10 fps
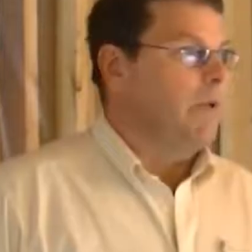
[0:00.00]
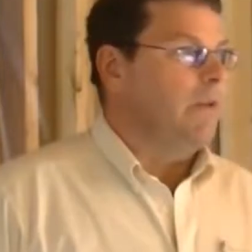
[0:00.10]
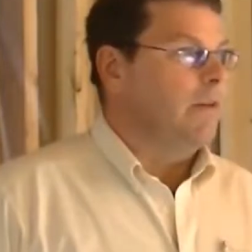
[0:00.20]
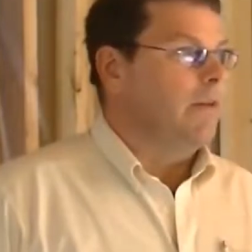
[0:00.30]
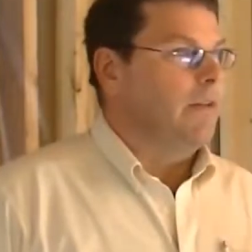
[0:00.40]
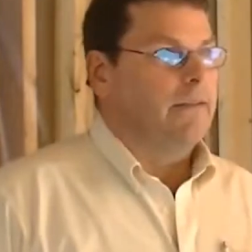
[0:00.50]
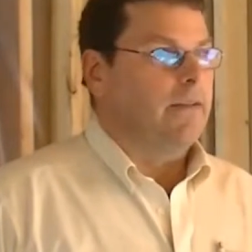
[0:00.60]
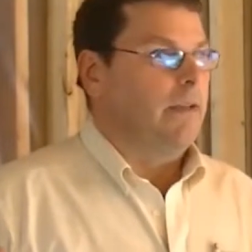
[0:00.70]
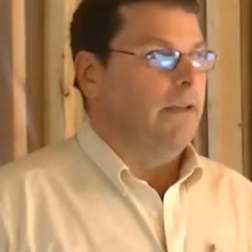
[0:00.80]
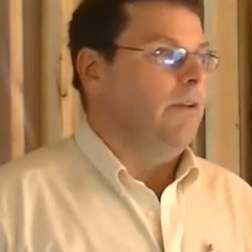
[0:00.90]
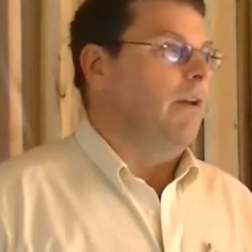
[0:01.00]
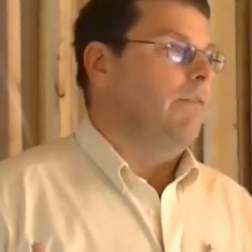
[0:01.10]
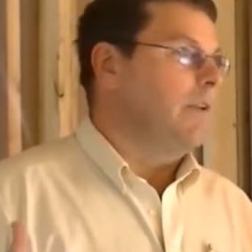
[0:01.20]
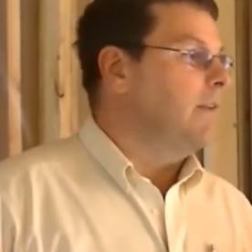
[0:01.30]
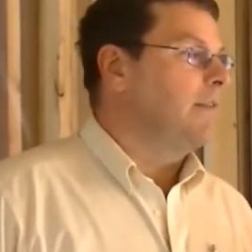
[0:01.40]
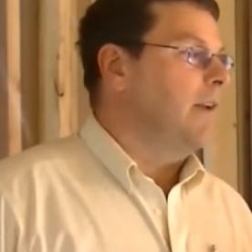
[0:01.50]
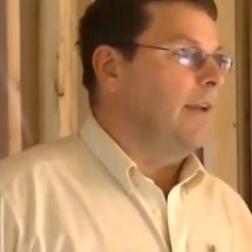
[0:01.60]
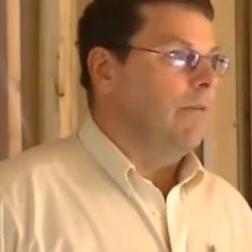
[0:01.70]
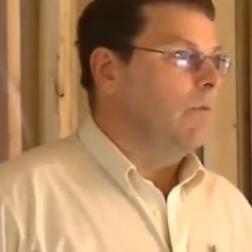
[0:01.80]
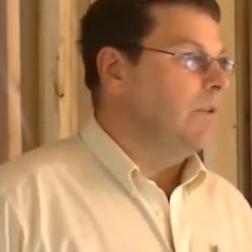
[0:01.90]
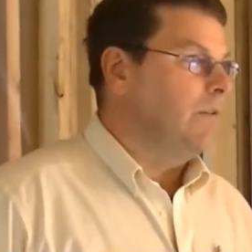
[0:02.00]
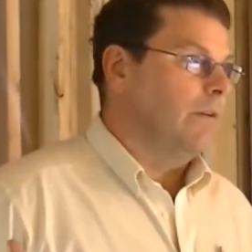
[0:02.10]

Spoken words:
builder, it's like you have to decide what